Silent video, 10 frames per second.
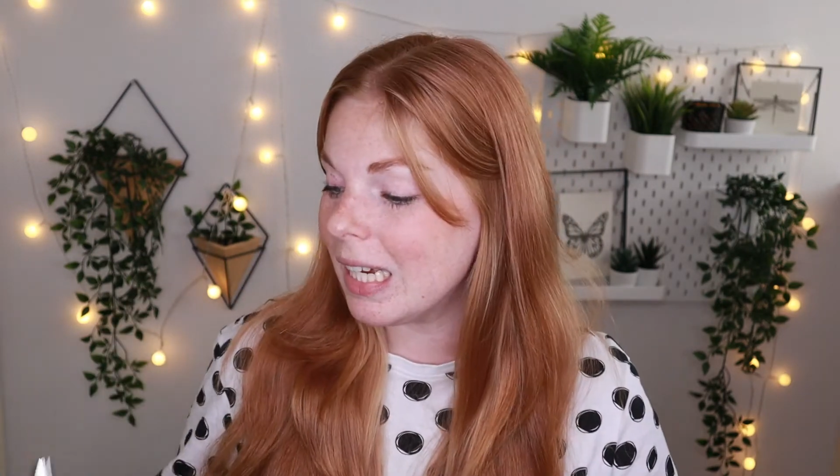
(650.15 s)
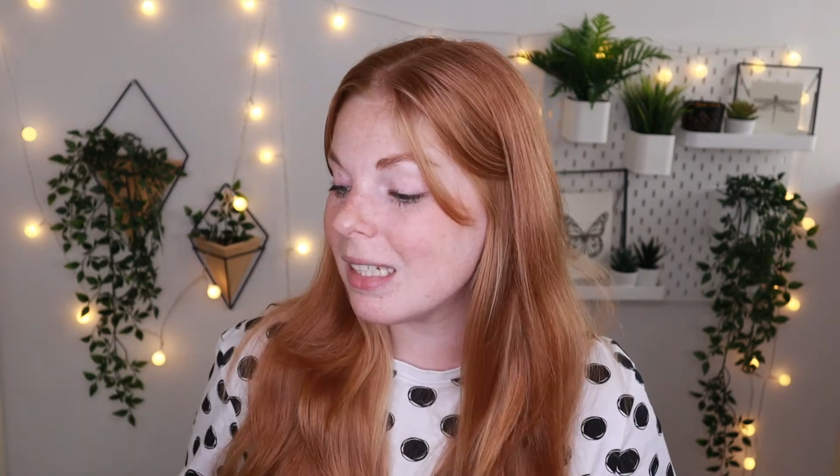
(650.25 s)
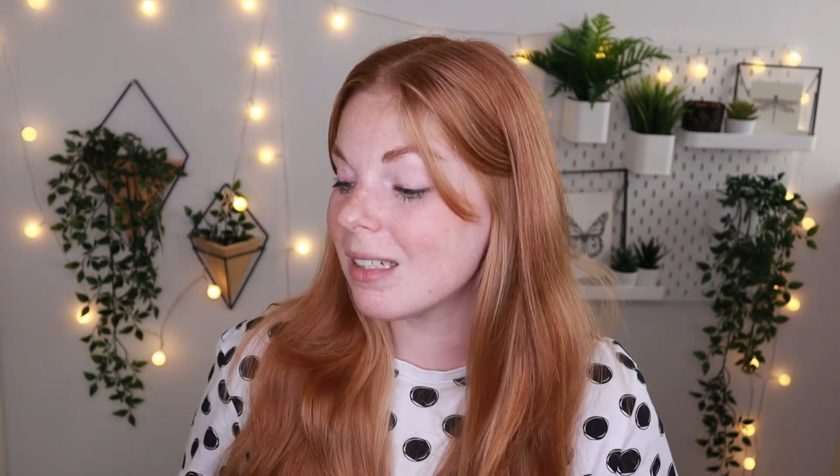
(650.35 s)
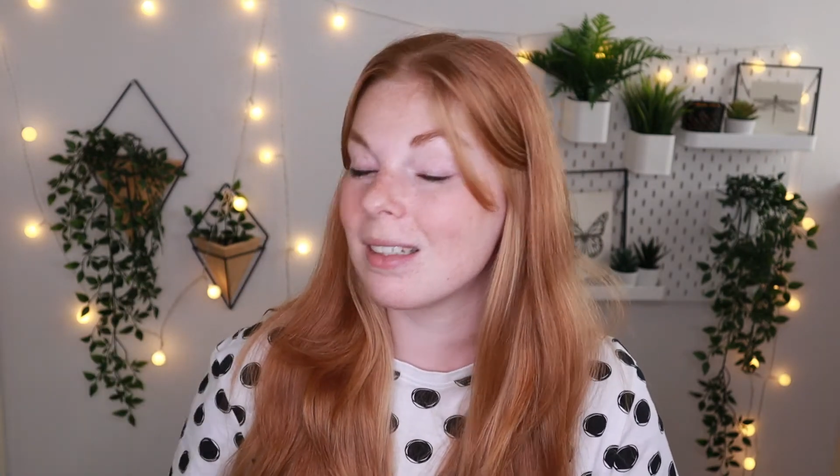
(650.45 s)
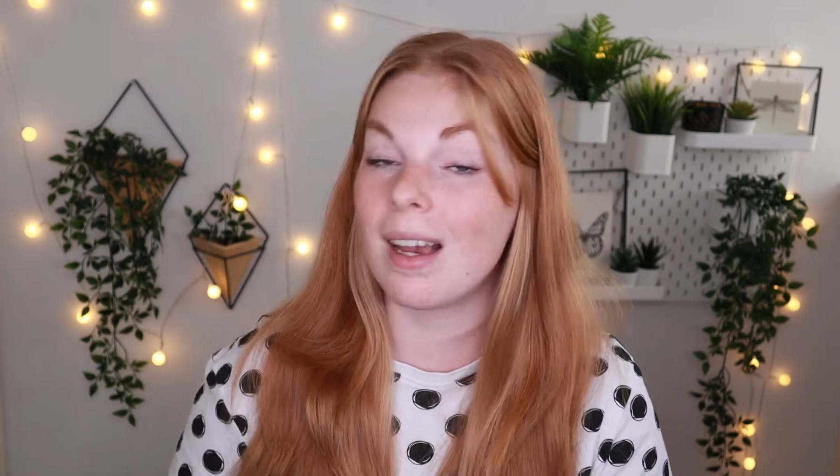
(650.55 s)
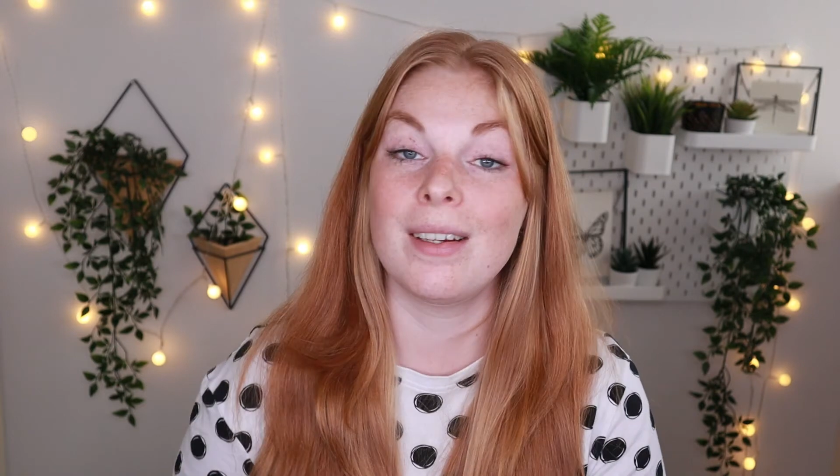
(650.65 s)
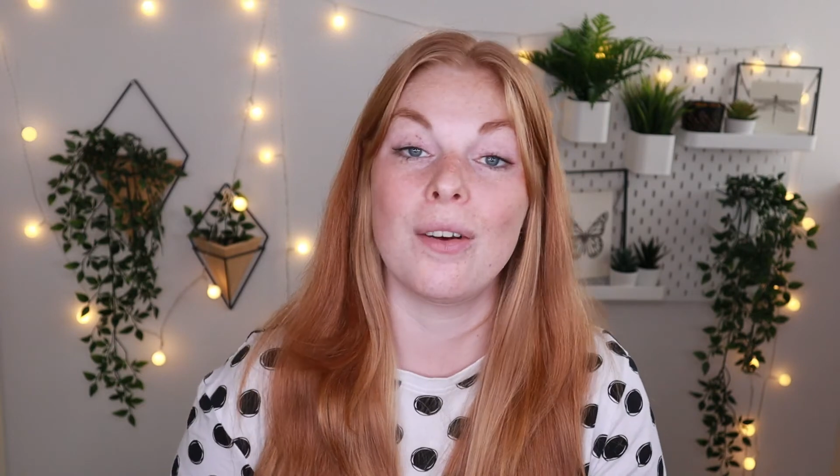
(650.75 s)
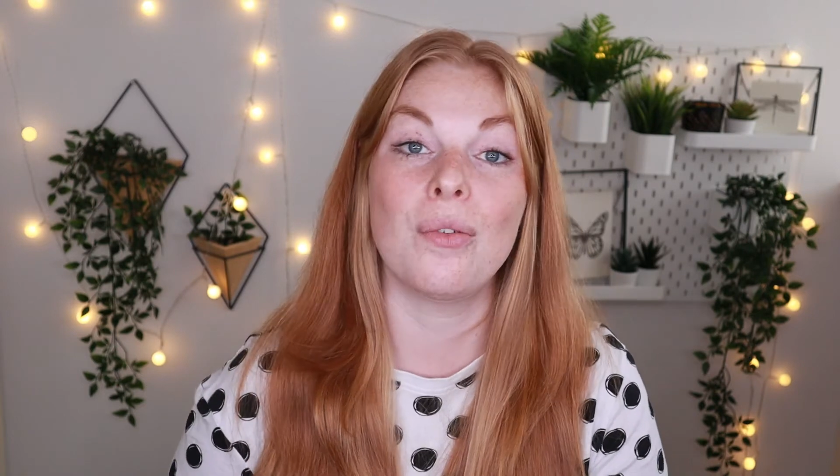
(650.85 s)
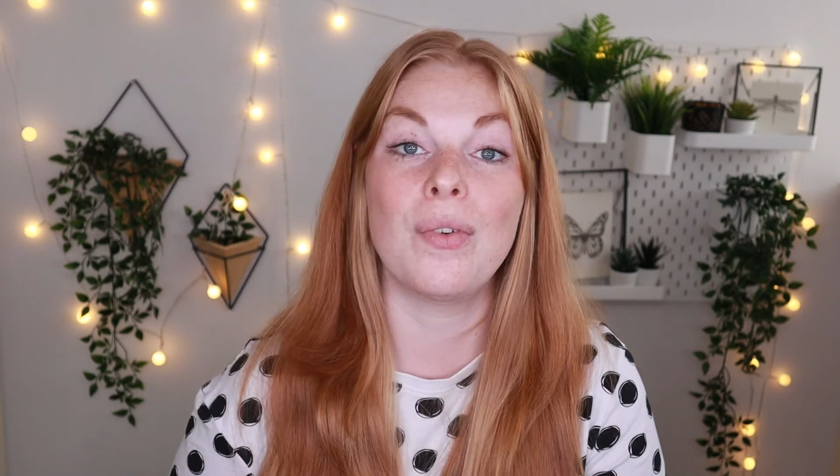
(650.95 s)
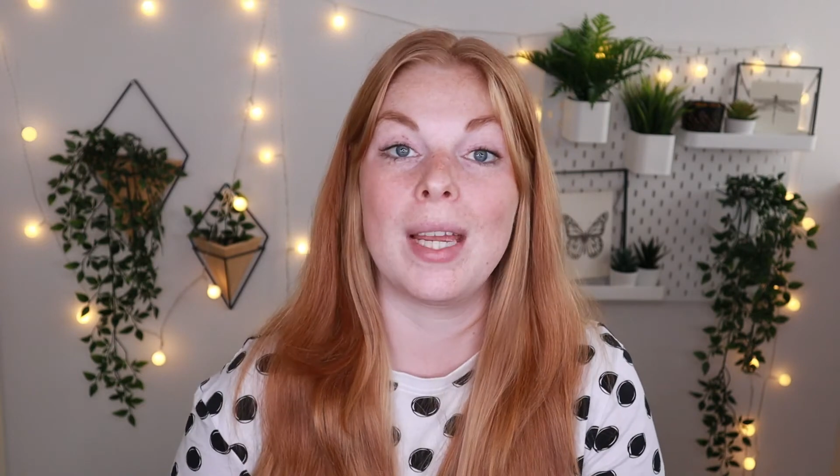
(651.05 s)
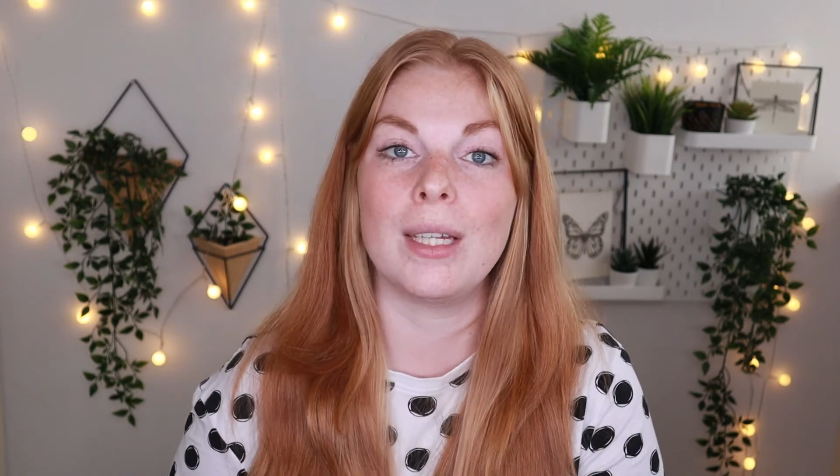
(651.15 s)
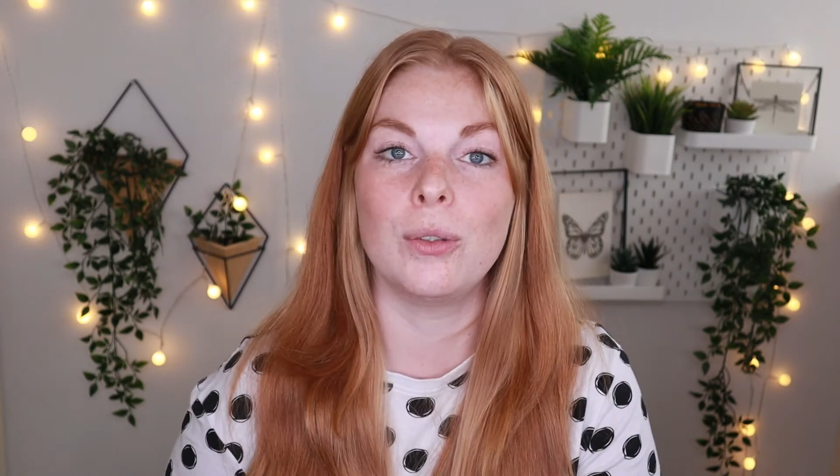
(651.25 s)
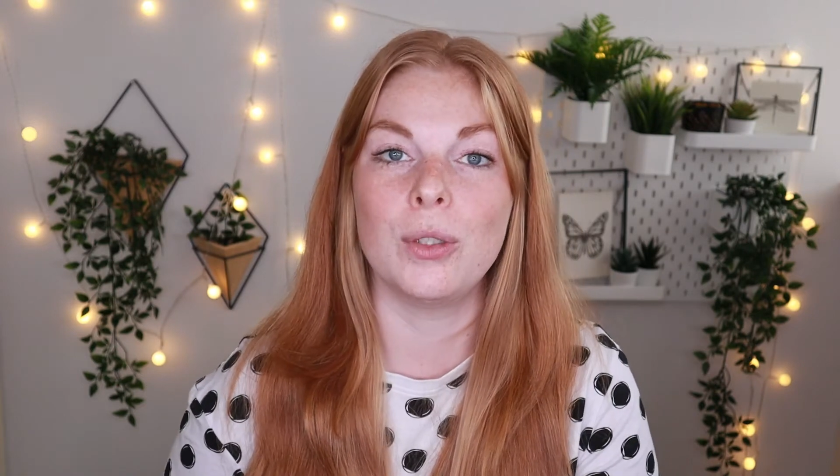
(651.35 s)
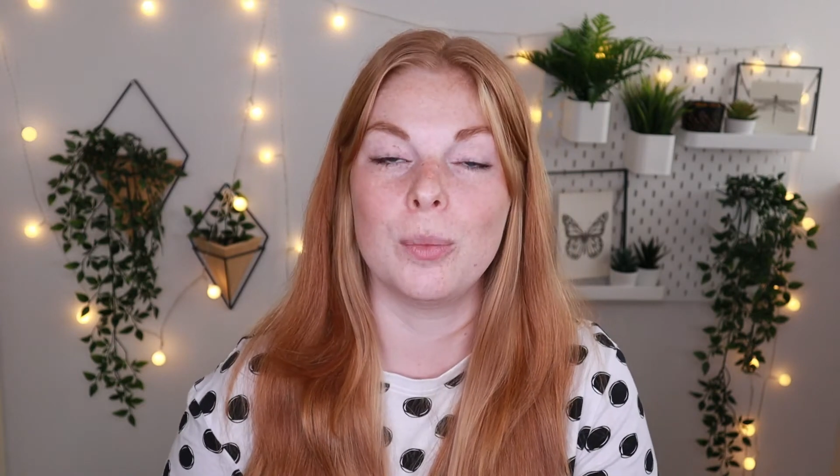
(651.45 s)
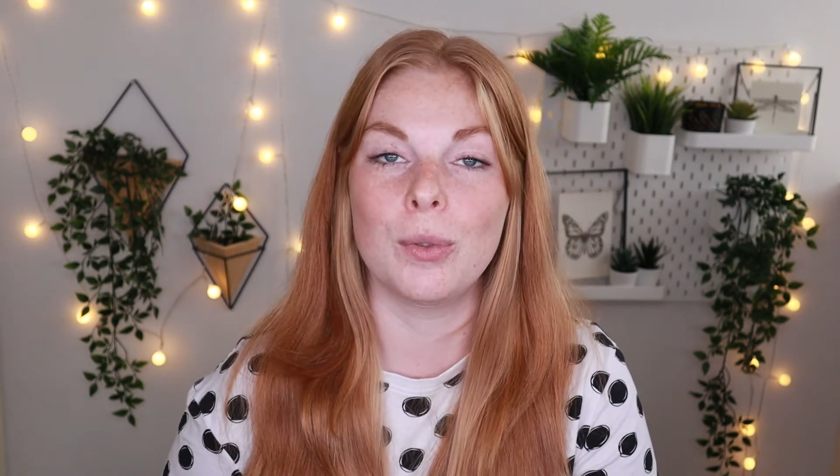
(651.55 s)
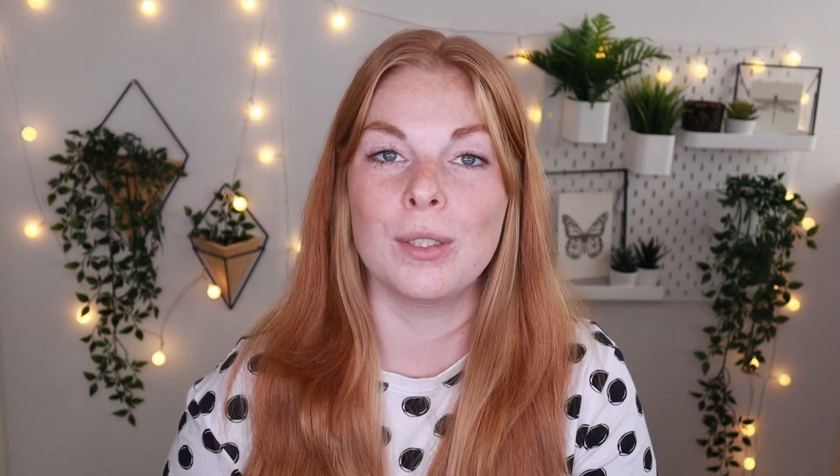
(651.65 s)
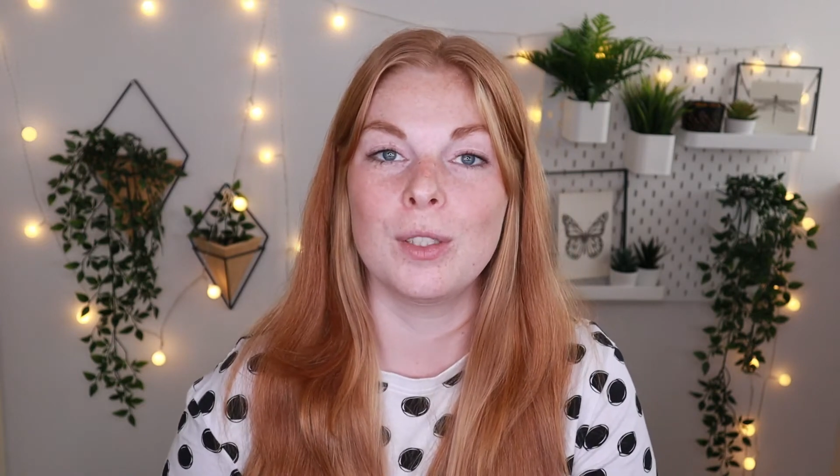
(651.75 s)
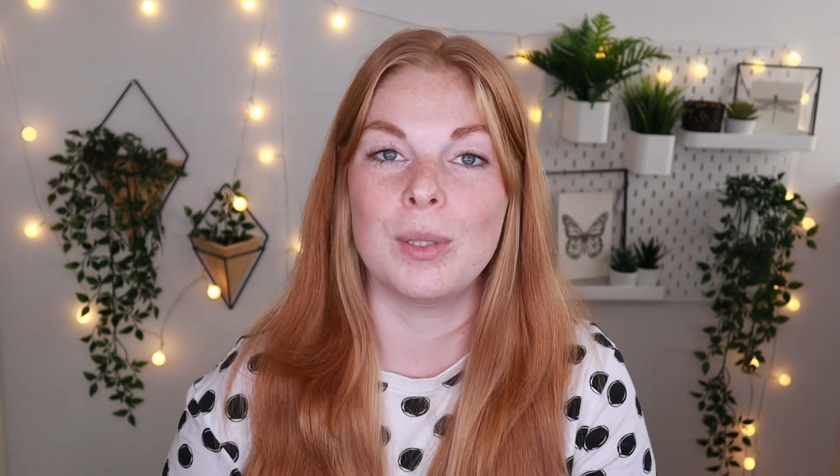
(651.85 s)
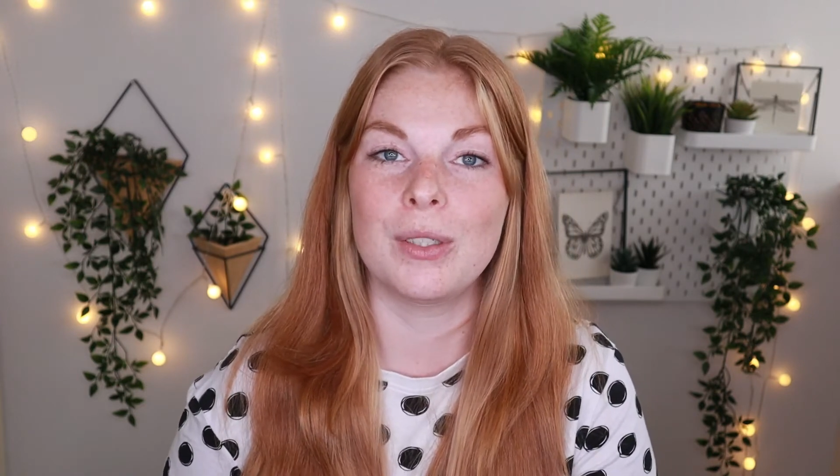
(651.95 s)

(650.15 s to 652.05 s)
inside of a goodie box,